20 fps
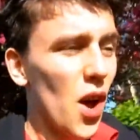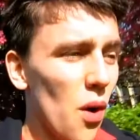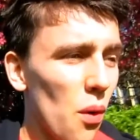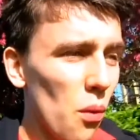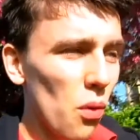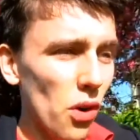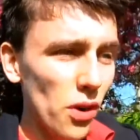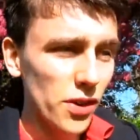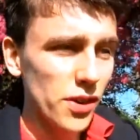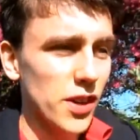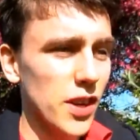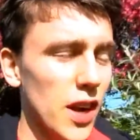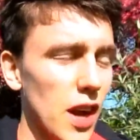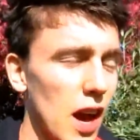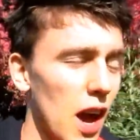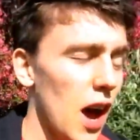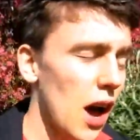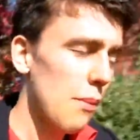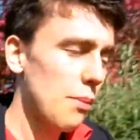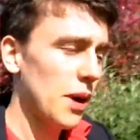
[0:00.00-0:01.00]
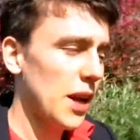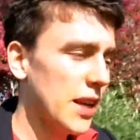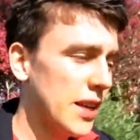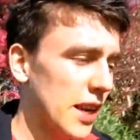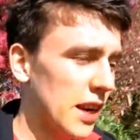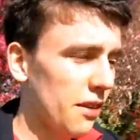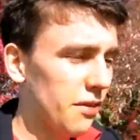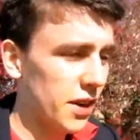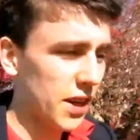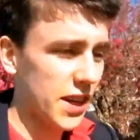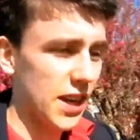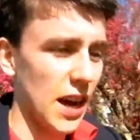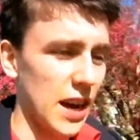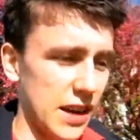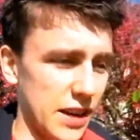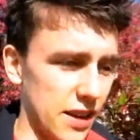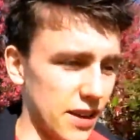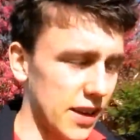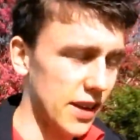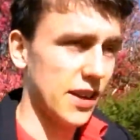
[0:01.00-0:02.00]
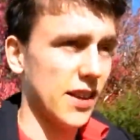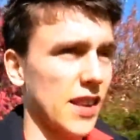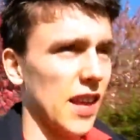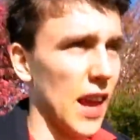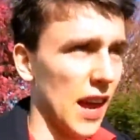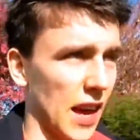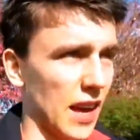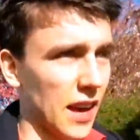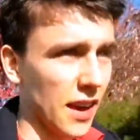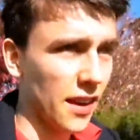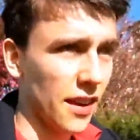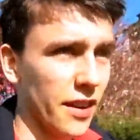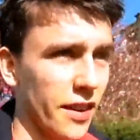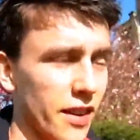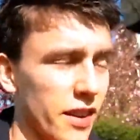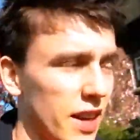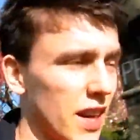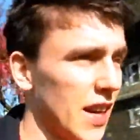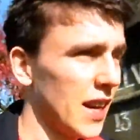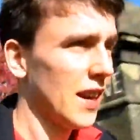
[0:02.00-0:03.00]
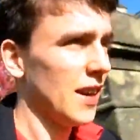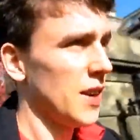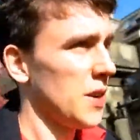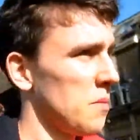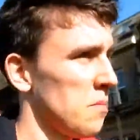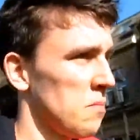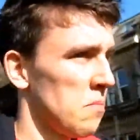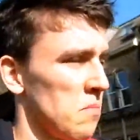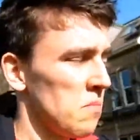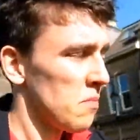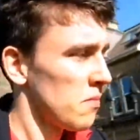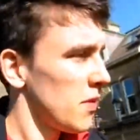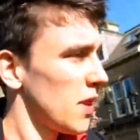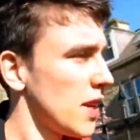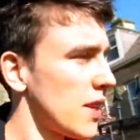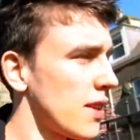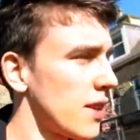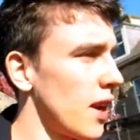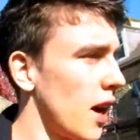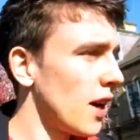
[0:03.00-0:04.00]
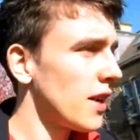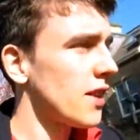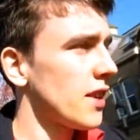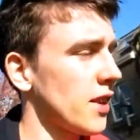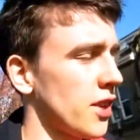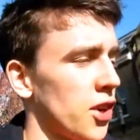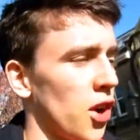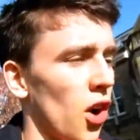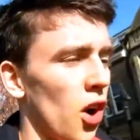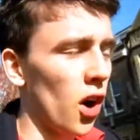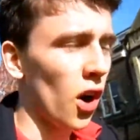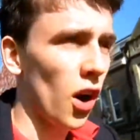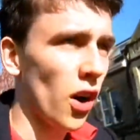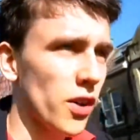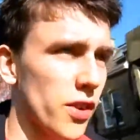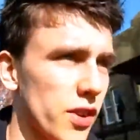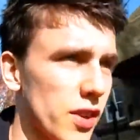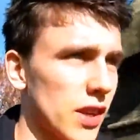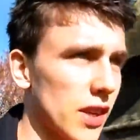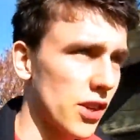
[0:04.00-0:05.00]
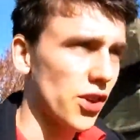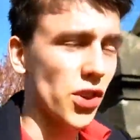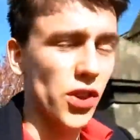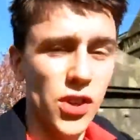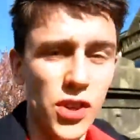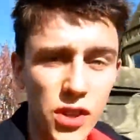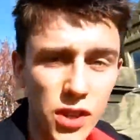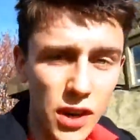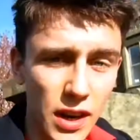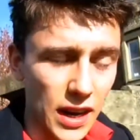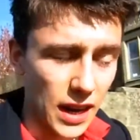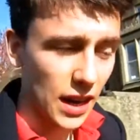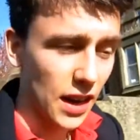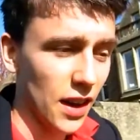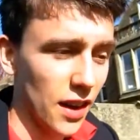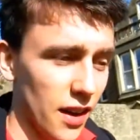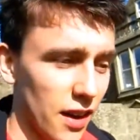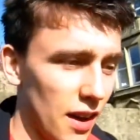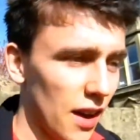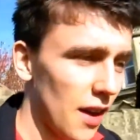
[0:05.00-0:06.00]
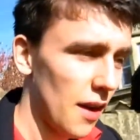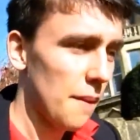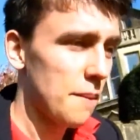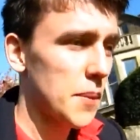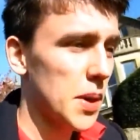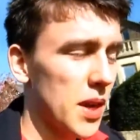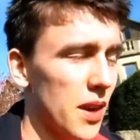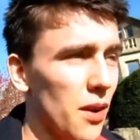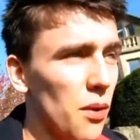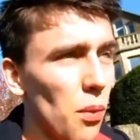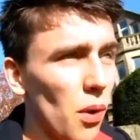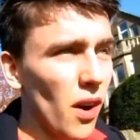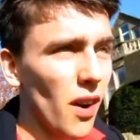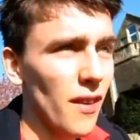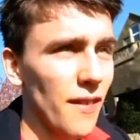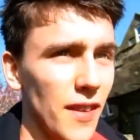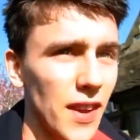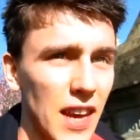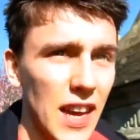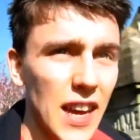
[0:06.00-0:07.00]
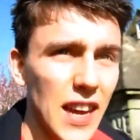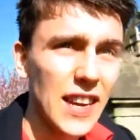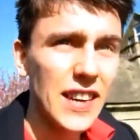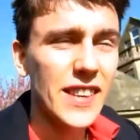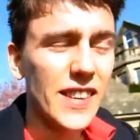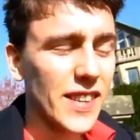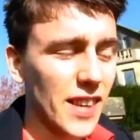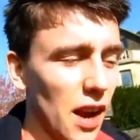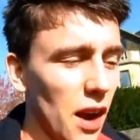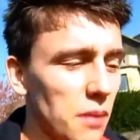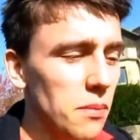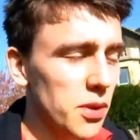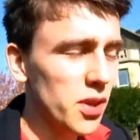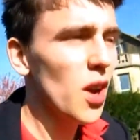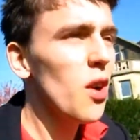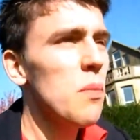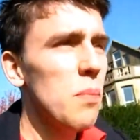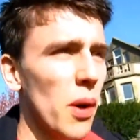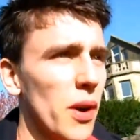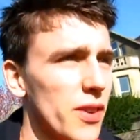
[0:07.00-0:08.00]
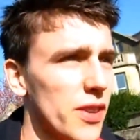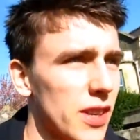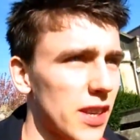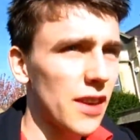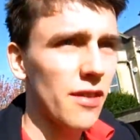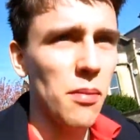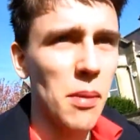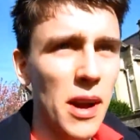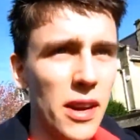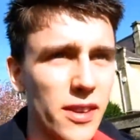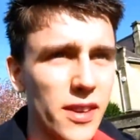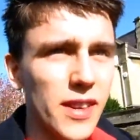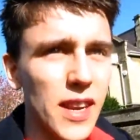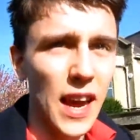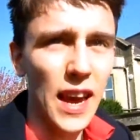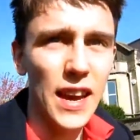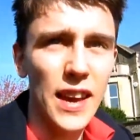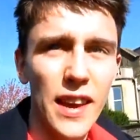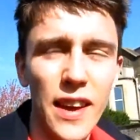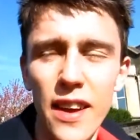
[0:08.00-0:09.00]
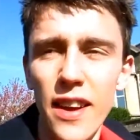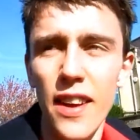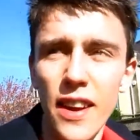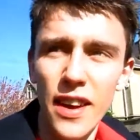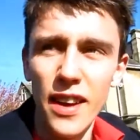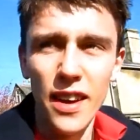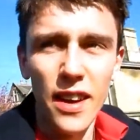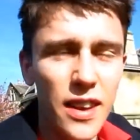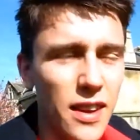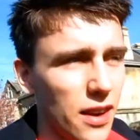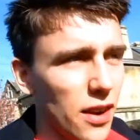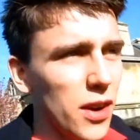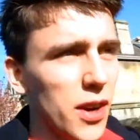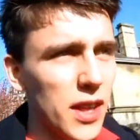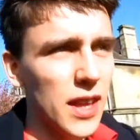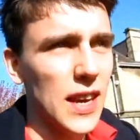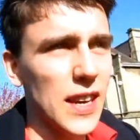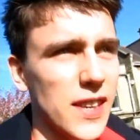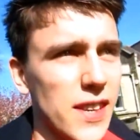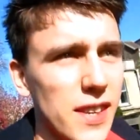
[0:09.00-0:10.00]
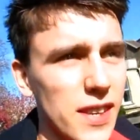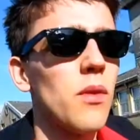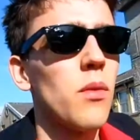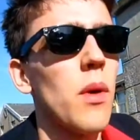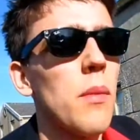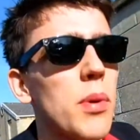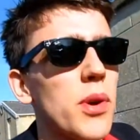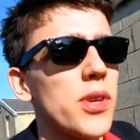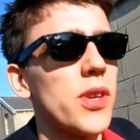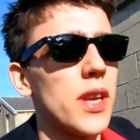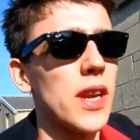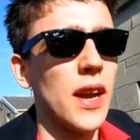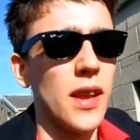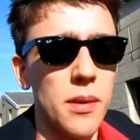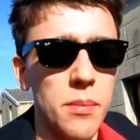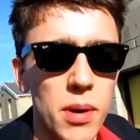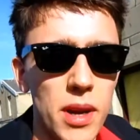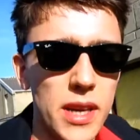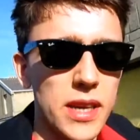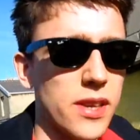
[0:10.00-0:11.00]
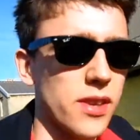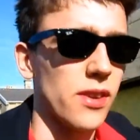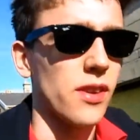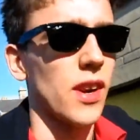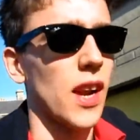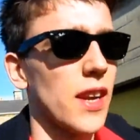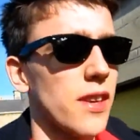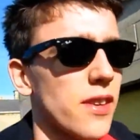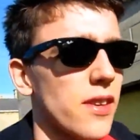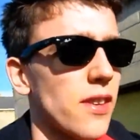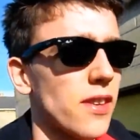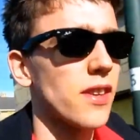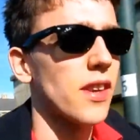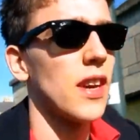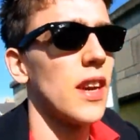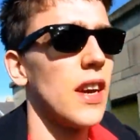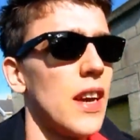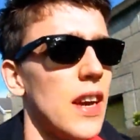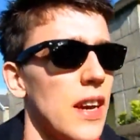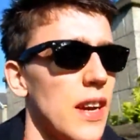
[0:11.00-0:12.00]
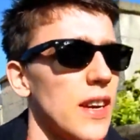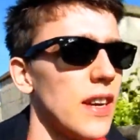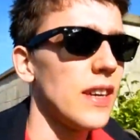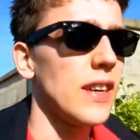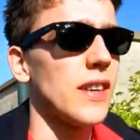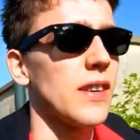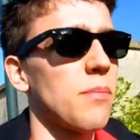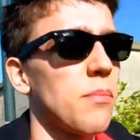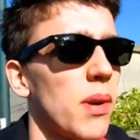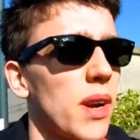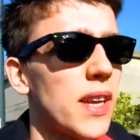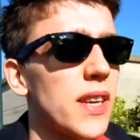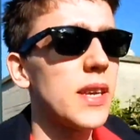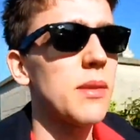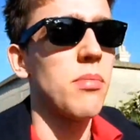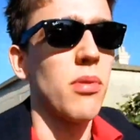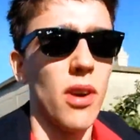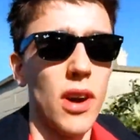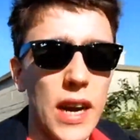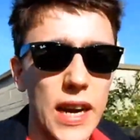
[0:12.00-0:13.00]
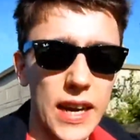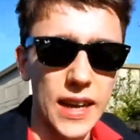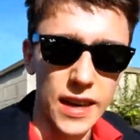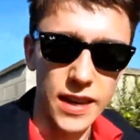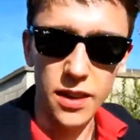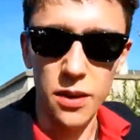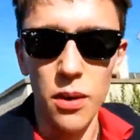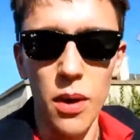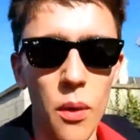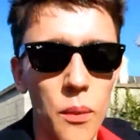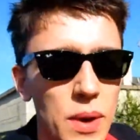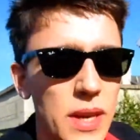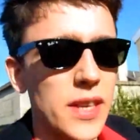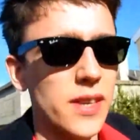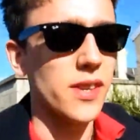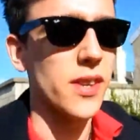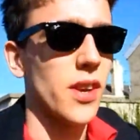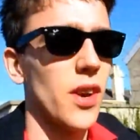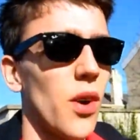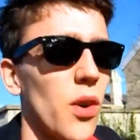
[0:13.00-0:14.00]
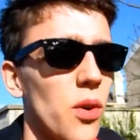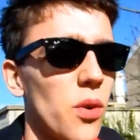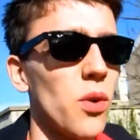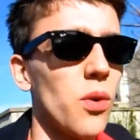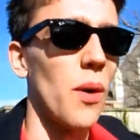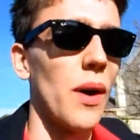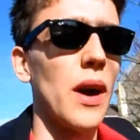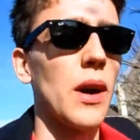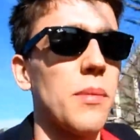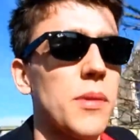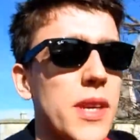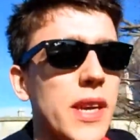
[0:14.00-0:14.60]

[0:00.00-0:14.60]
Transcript: what a bloody lovely day it is today. It's nice, it's not hot, it's just sunny. But you know what? I'm so positive about today. Look at this. We're busting out the bloody sunglasses. It is bloody bright and I don't want to wince all the way up